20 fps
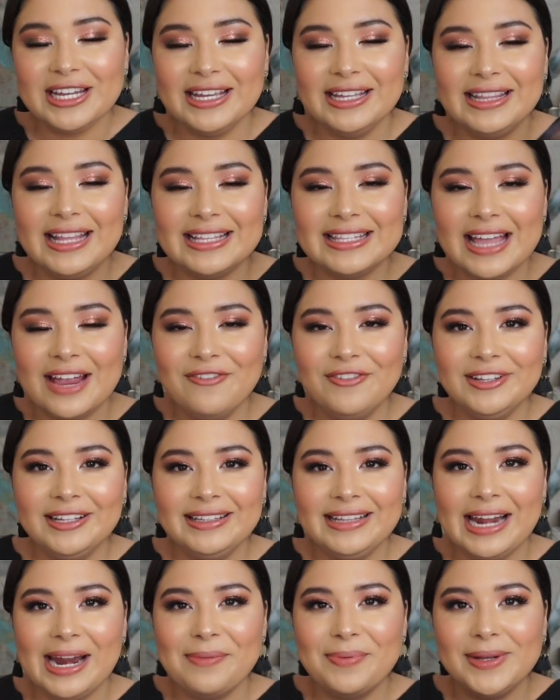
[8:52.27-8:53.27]
it. That's
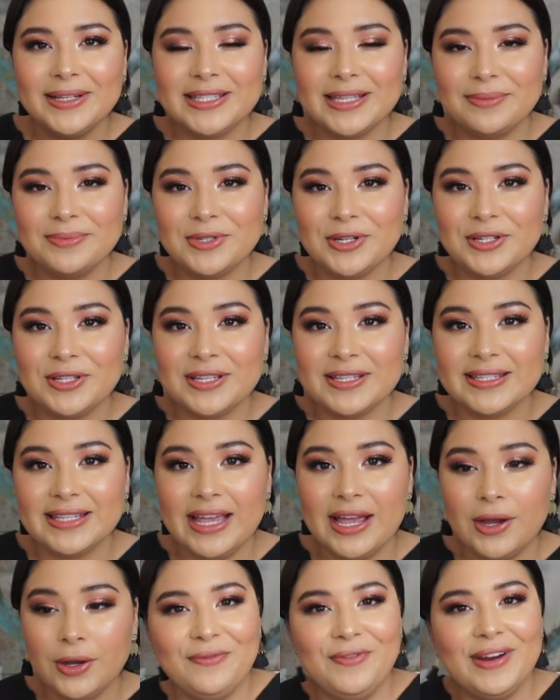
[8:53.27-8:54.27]
everything that I picked up during the
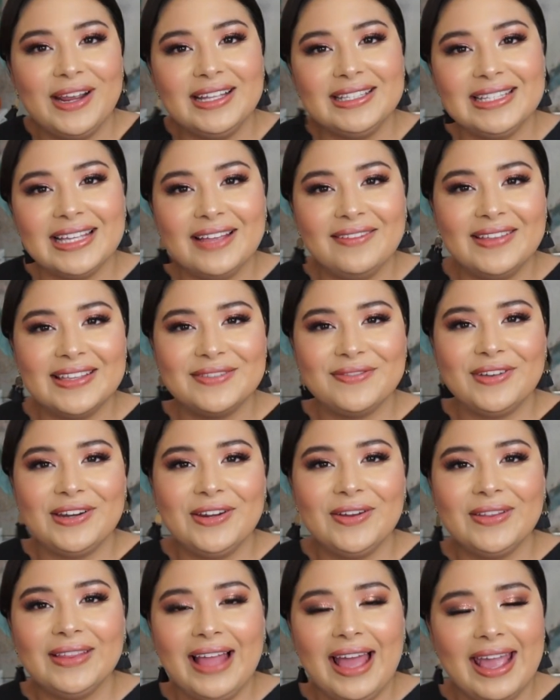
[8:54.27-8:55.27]
sale. Don't forget to give this
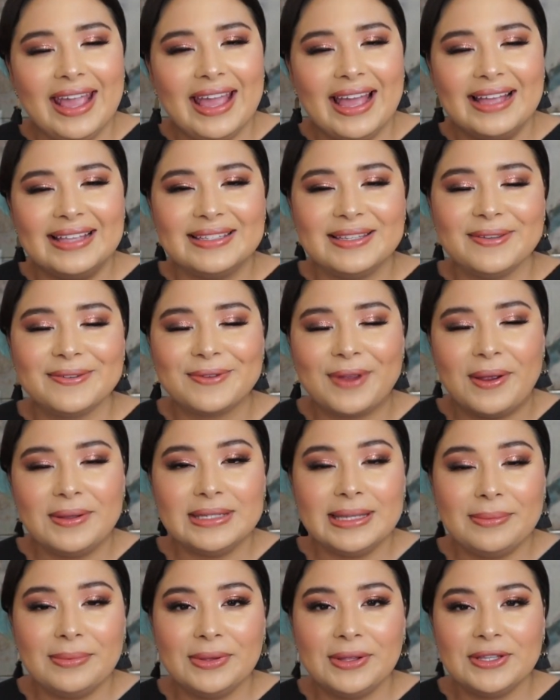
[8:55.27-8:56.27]
video a like and
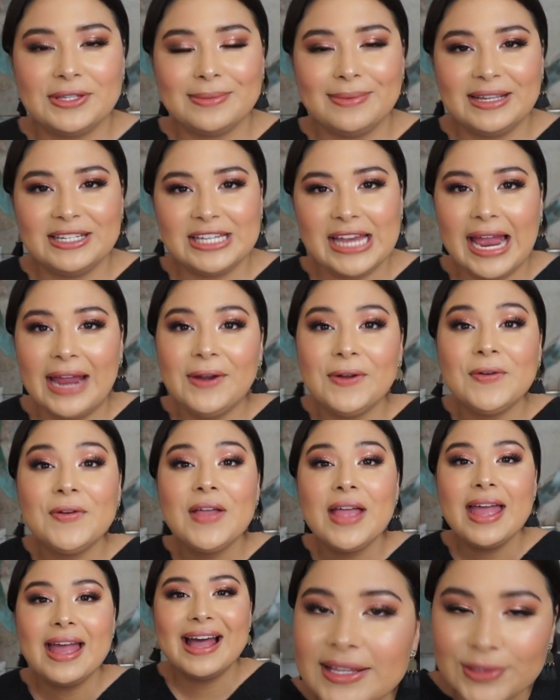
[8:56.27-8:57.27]
subscribe down below to my channel.
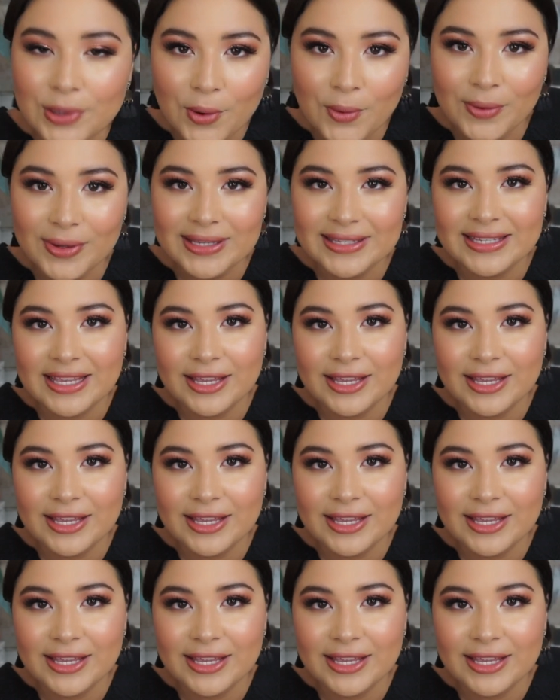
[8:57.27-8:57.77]
As always,